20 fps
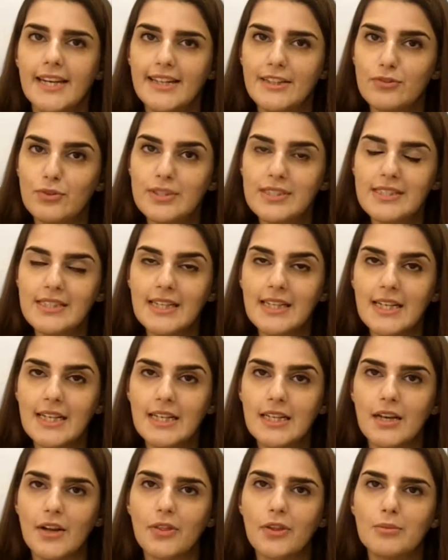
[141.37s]

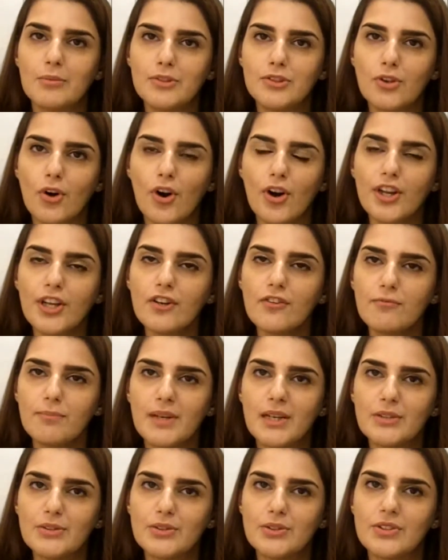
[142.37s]
Interestingly, the majority of
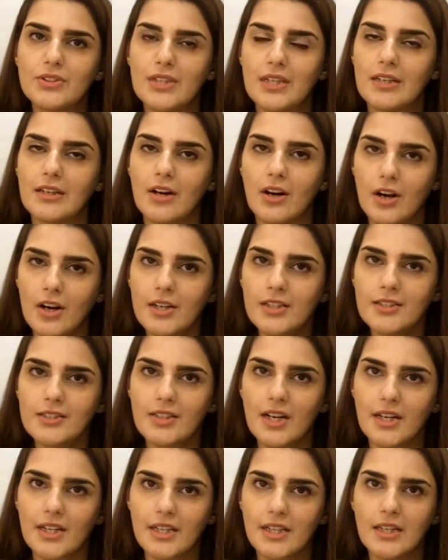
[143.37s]
patients in our
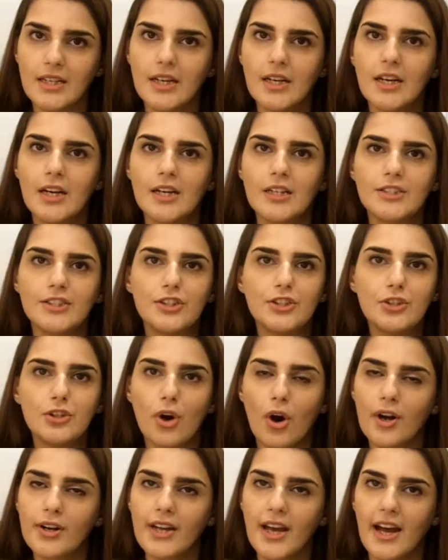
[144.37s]
study did
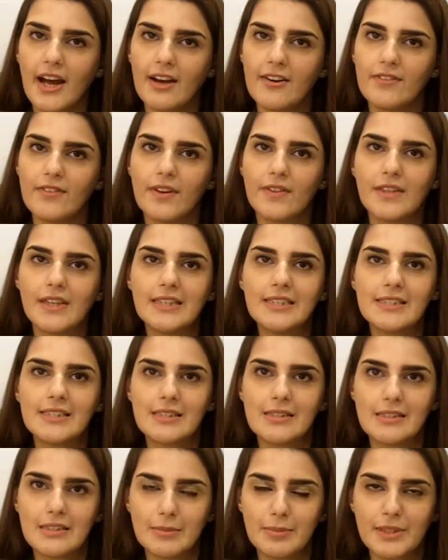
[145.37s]
not have
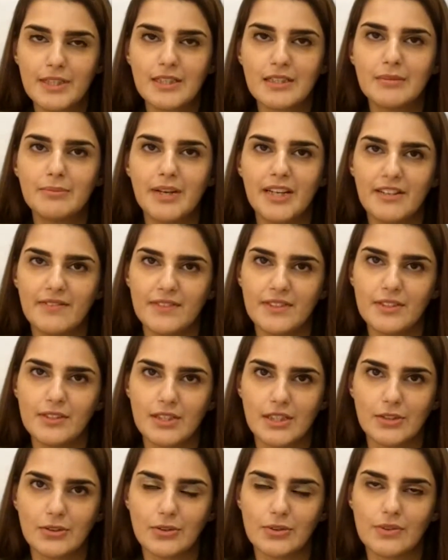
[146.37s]
these typical
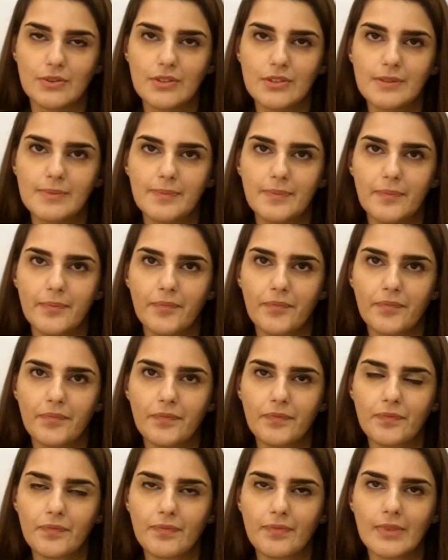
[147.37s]
manifestations.
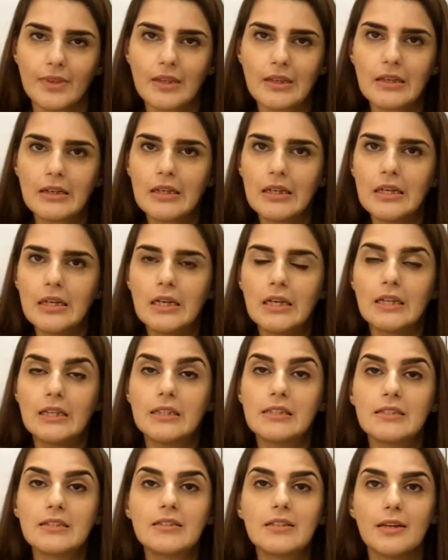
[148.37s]

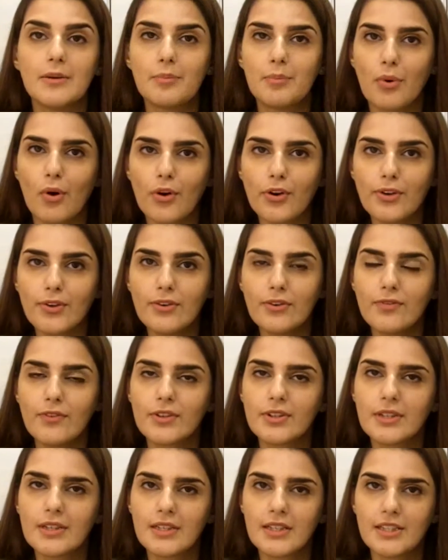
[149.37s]
This is important
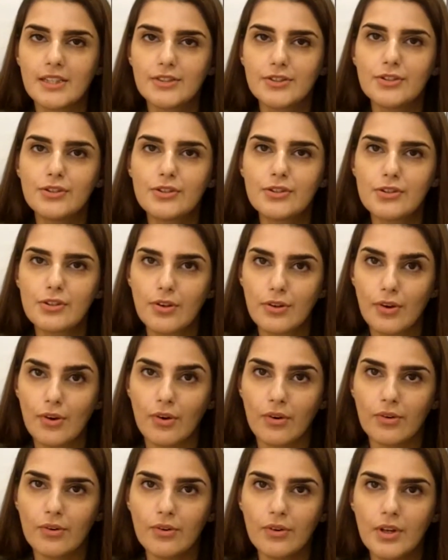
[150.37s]
for the clinicians to
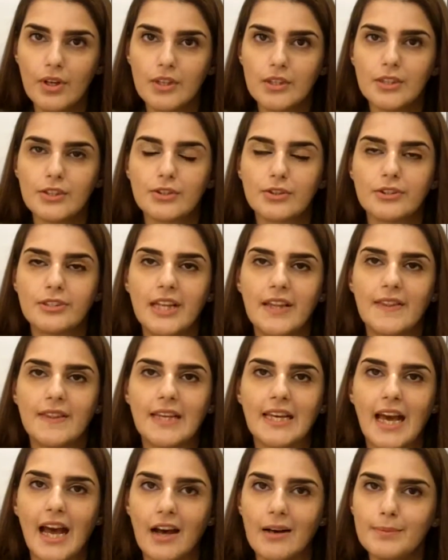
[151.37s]
know so that
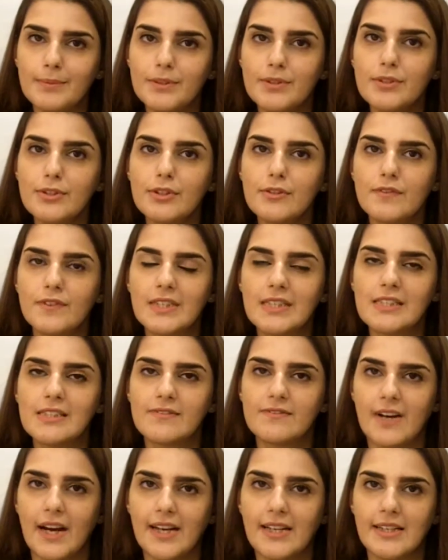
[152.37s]
the absence of
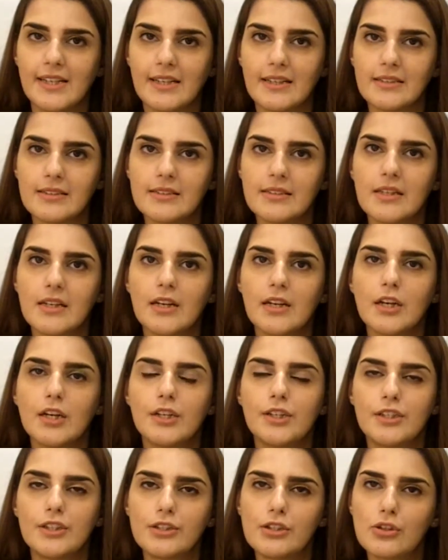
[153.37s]
these findings
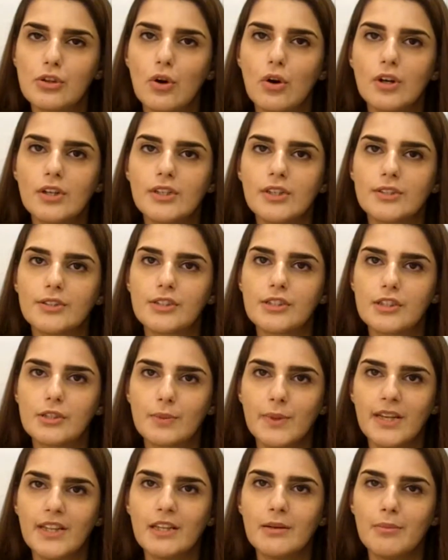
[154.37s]
does not
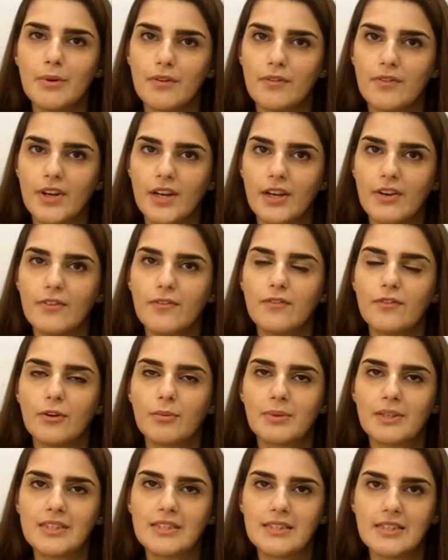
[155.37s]
sway them away
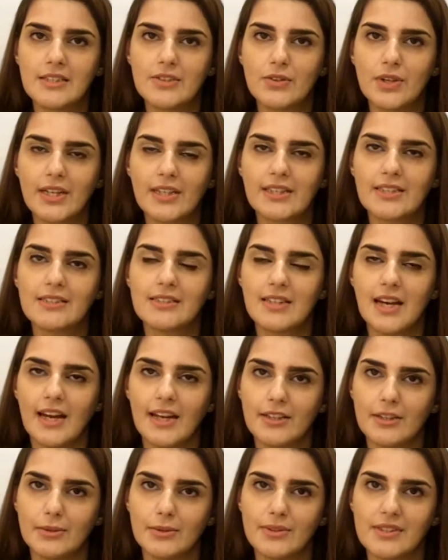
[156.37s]
from considering this
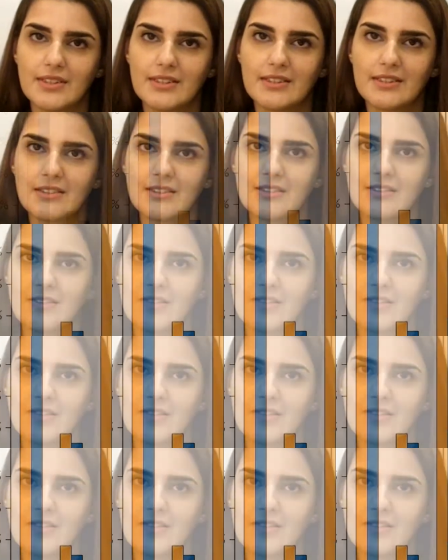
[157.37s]
diagnosis.